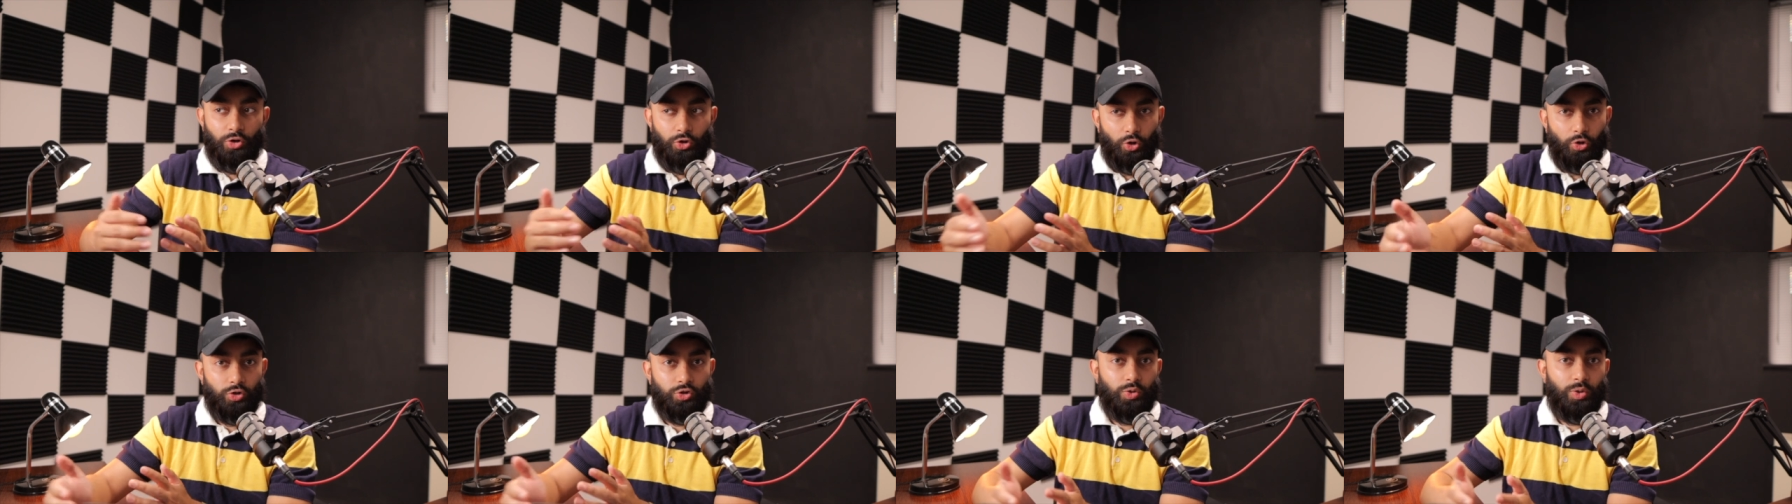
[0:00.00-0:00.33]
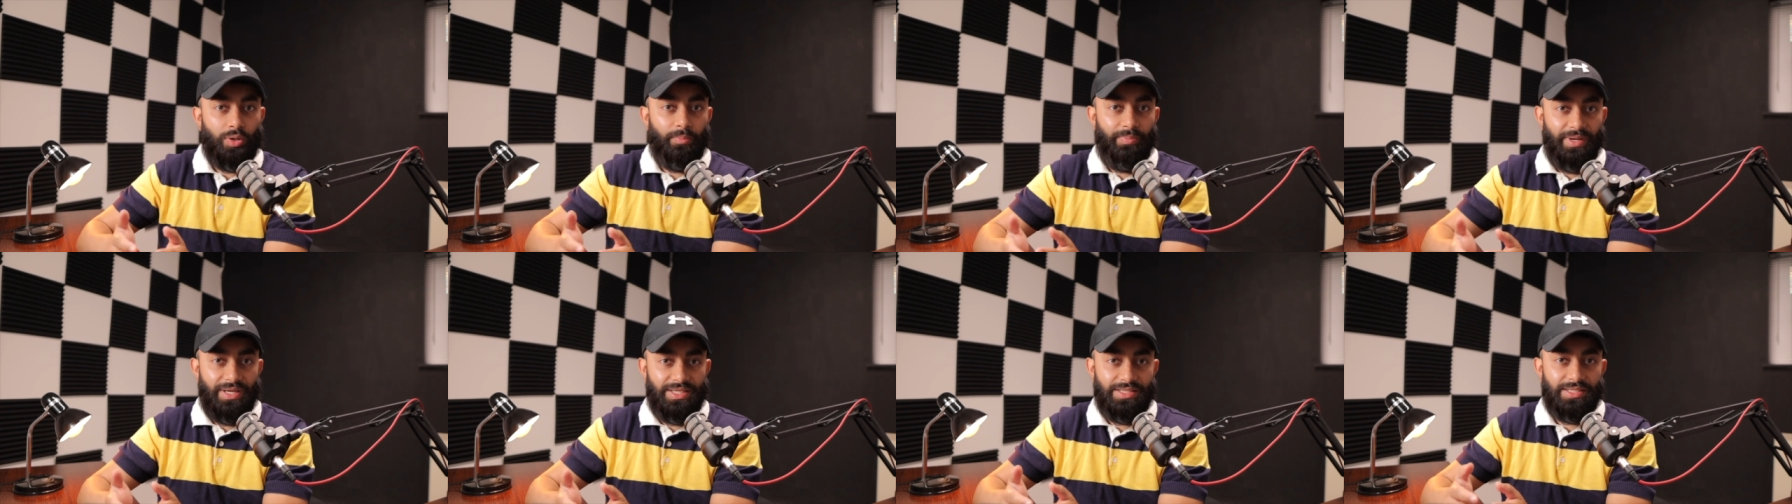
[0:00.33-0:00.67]
not
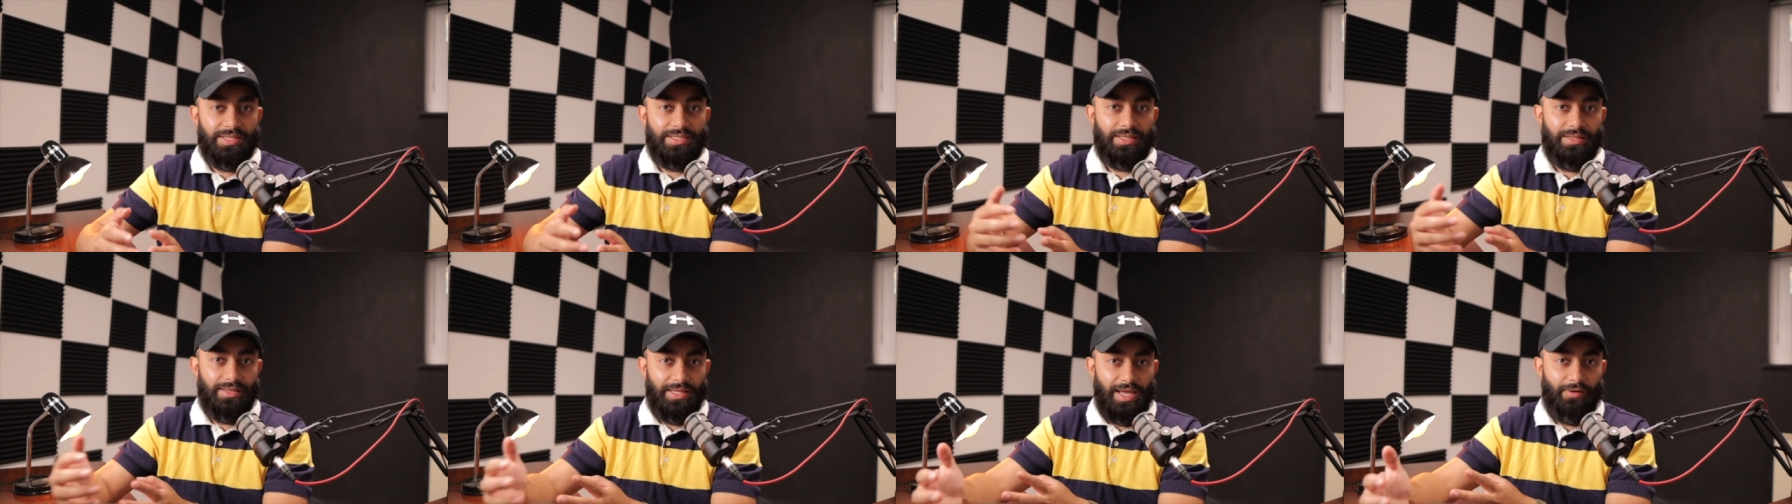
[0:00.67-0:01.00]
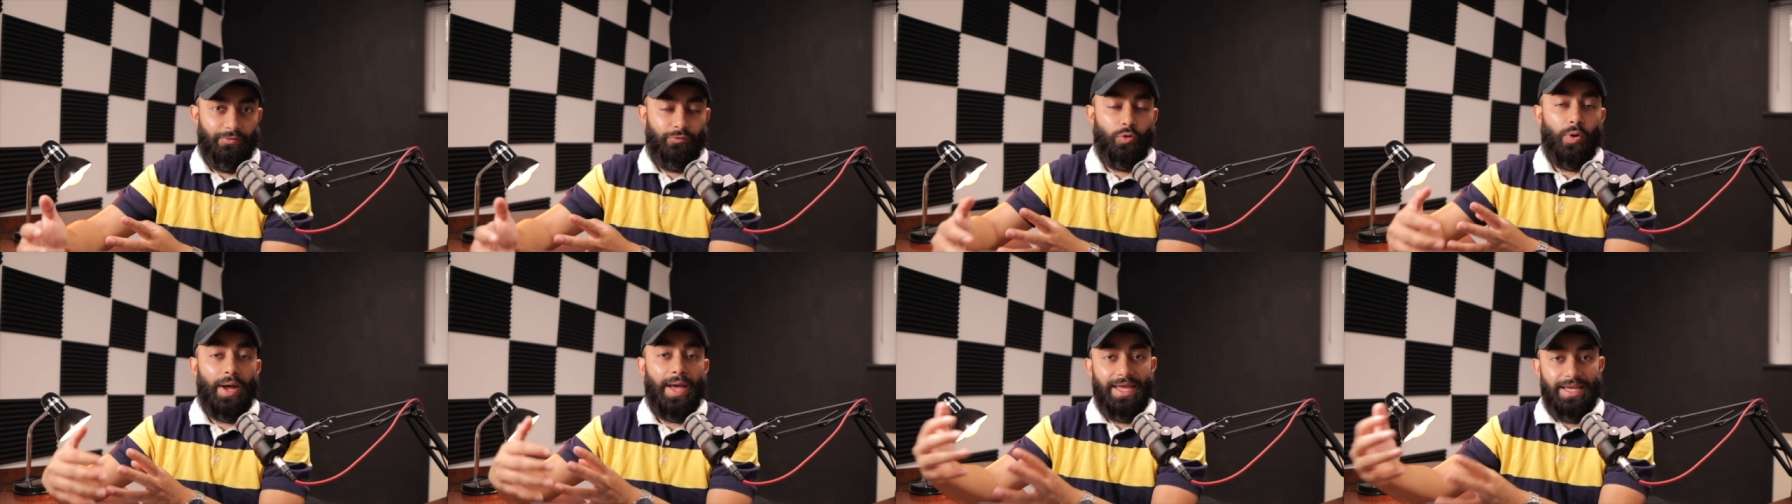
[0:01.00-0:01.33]
doing business and
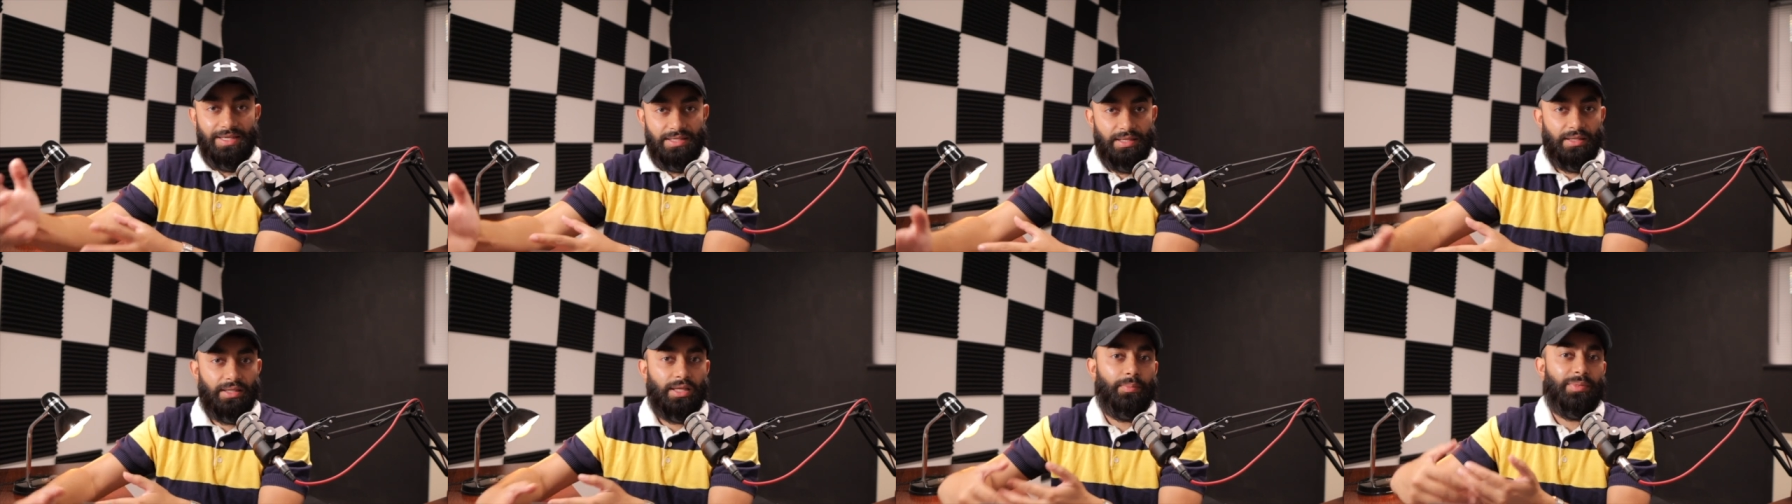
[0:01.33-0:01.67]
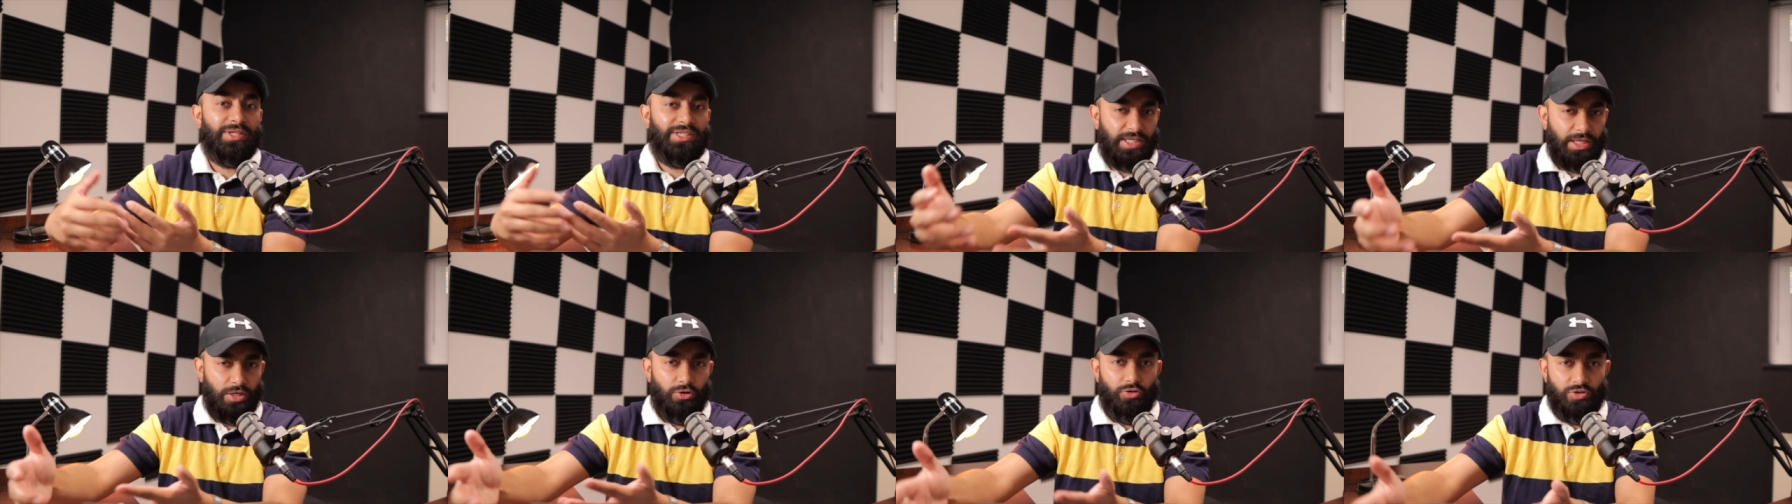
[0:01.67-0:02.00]
therefore aiding them,
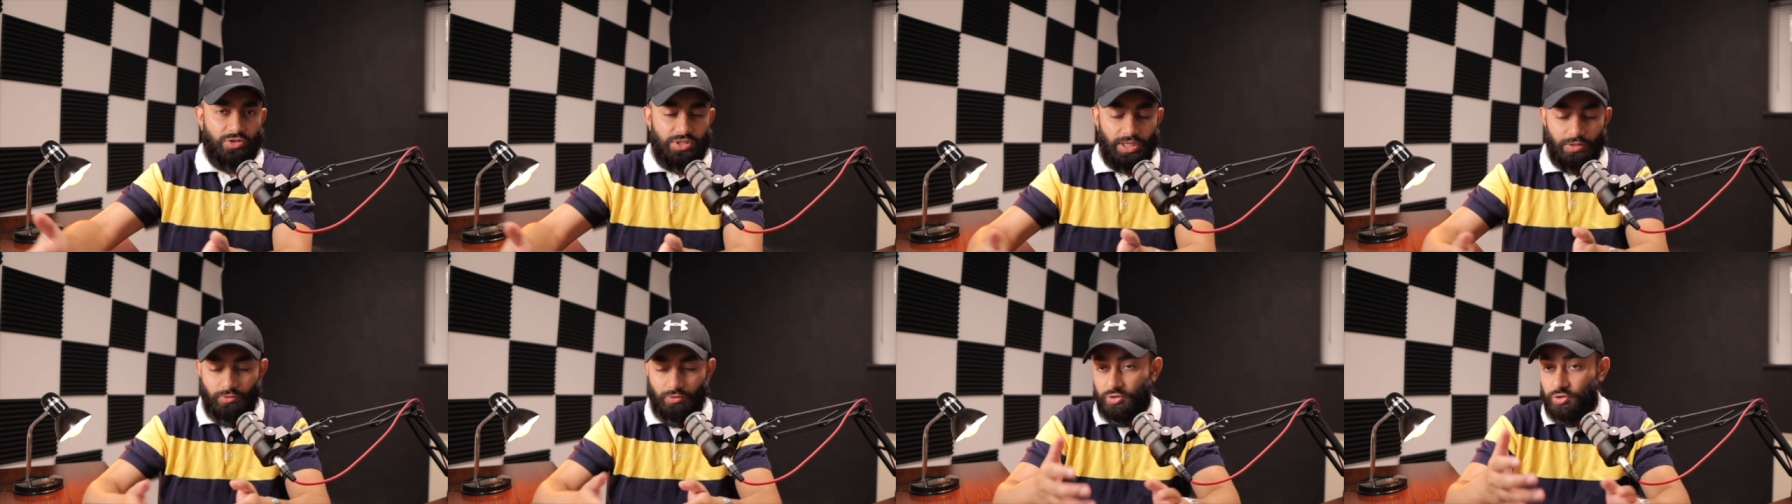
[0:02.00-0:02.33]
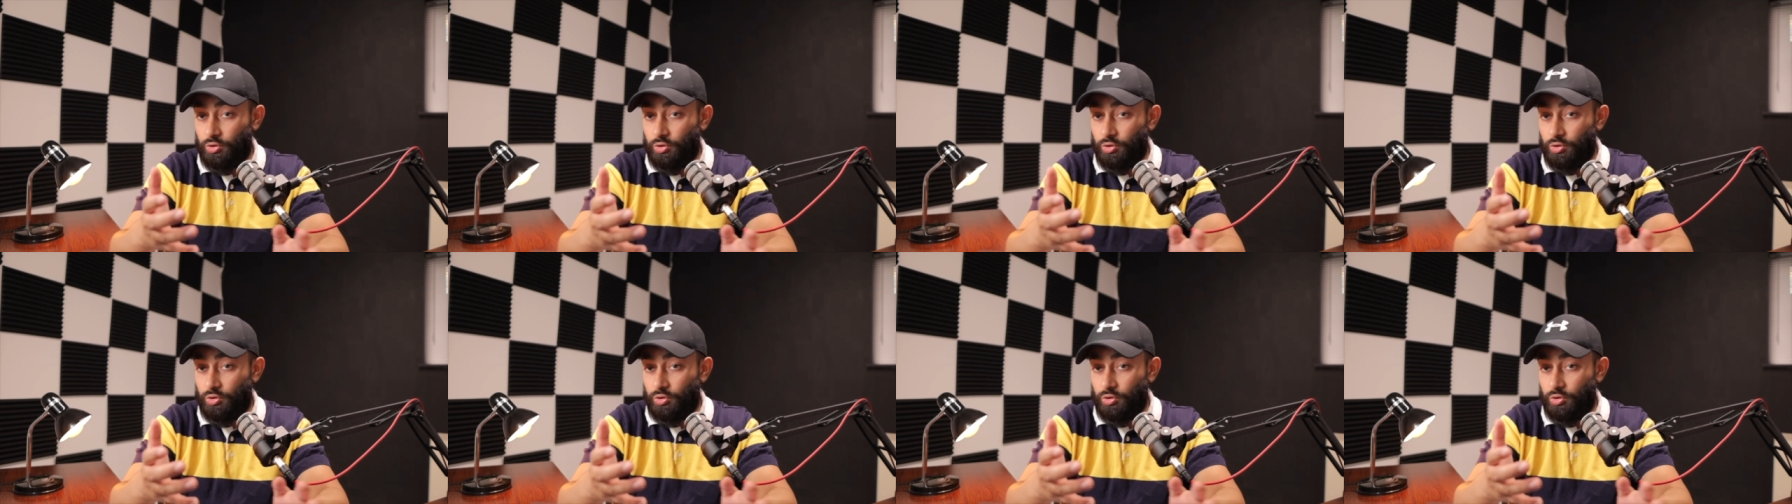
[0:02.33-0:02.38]
etc., etc.